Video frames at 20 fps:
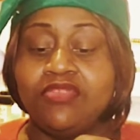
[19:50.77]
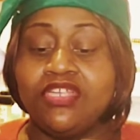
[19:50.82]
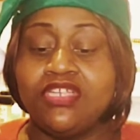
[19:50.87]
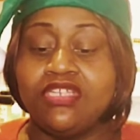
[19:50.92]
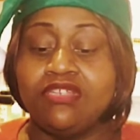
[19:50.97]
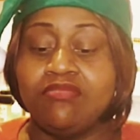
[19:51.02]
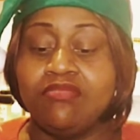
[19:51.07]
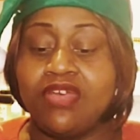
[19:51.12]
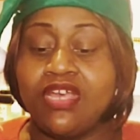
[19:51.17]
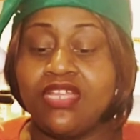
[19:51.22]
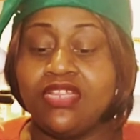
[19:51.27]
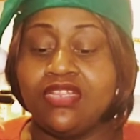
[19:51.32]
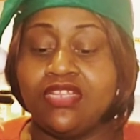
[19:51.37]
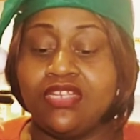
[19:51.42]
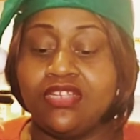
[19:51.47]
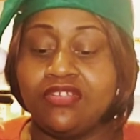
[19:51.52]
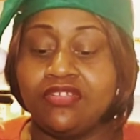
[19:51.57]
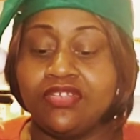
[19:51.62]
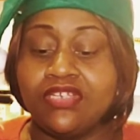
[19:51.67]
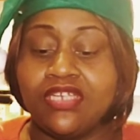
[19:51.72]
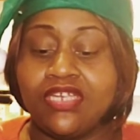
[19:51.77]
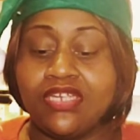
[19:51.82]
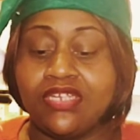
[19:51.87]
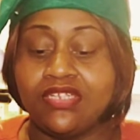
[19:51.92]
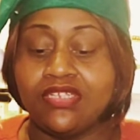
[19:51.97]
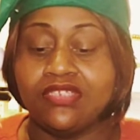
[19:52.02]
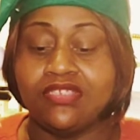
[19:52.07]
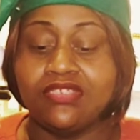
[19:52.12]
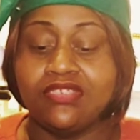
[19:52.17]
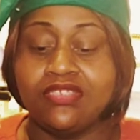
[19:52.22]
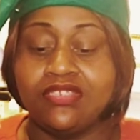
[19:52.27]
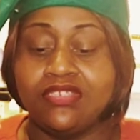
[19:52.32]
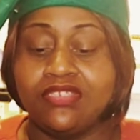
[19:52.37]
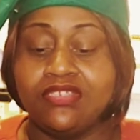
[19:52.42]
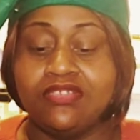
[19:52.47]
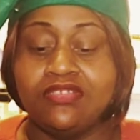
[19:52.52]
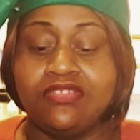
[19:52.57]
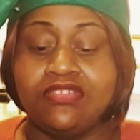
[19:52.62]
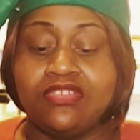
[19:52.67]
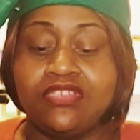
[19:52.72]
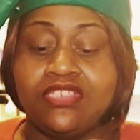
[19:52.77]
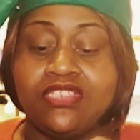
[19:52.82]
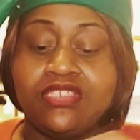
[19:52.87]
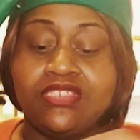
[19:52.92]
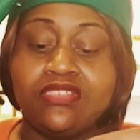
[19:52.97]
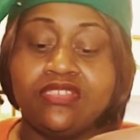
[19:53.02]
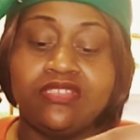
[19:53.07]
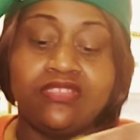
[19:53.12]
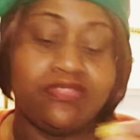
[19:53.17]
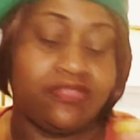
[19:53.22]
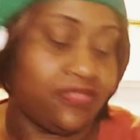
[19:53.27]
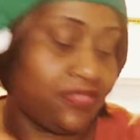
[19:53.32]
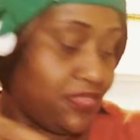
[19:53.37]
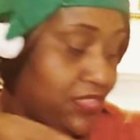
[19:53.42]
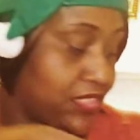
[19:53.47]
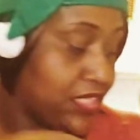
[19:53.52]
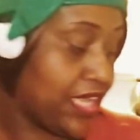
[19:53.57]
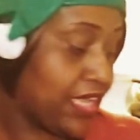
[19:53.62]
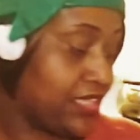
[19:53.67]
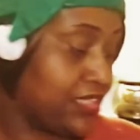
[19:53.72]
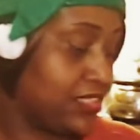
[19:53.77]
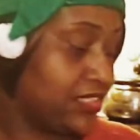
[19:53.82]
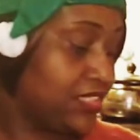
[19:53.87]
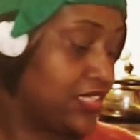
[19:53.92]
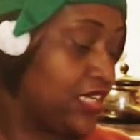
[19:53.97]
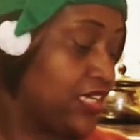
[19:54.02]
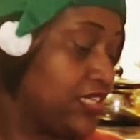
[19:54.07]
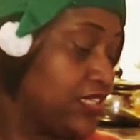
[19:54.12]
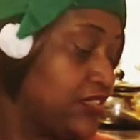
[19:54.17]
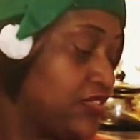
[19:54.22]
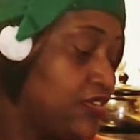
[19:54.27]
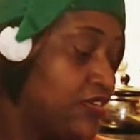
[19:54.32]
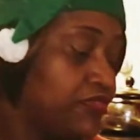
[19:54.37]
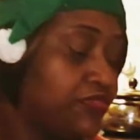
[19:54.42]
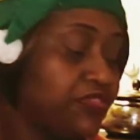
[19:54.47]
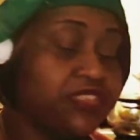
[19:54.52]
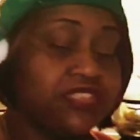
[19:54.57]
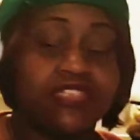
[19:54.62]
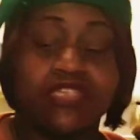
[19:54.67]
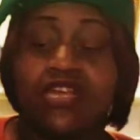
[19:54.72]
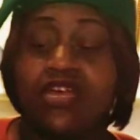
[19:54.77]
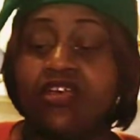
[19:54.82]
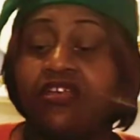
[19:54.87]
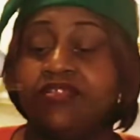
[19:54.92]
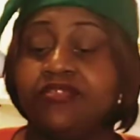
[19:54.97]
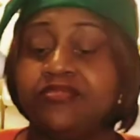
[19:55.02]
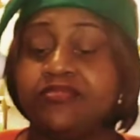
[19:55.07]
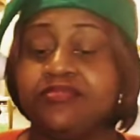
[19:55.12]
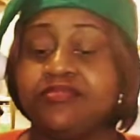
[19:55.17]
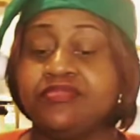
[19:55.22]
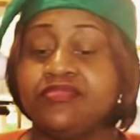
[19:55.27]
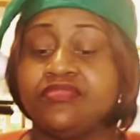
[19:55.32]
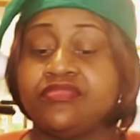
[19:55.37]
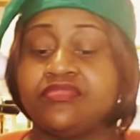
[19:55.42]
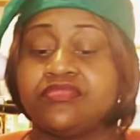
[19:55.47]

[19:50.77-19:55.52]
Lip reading: of making my layered cake. I'm just slightly taking off the top.